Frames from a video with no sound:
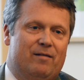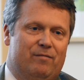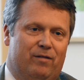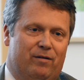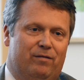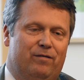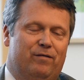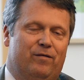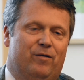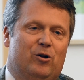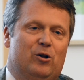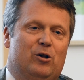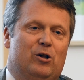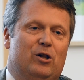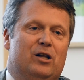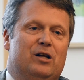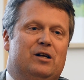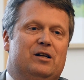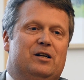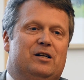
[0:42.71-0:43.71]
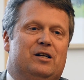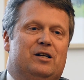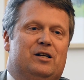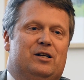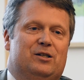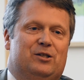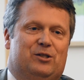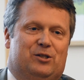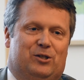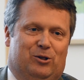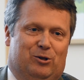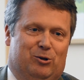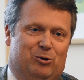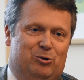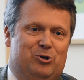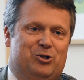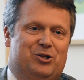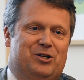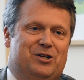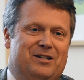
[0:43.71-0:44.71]
of a full
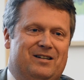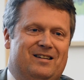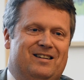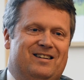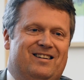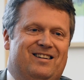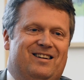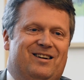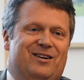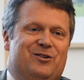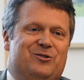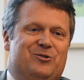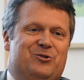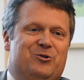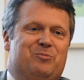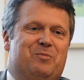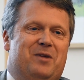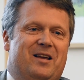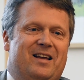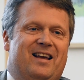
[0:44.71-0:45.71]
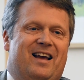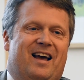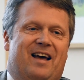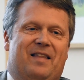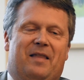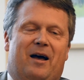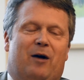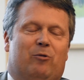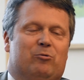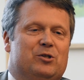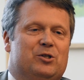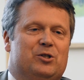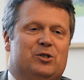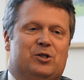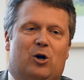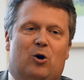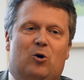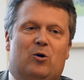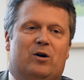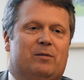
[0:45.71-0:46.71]
solution to me, and that was
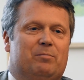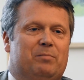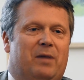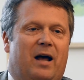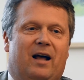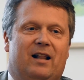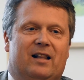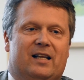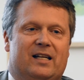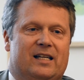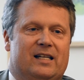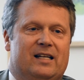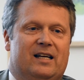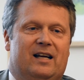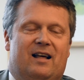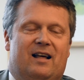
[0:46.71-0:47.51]
so compelling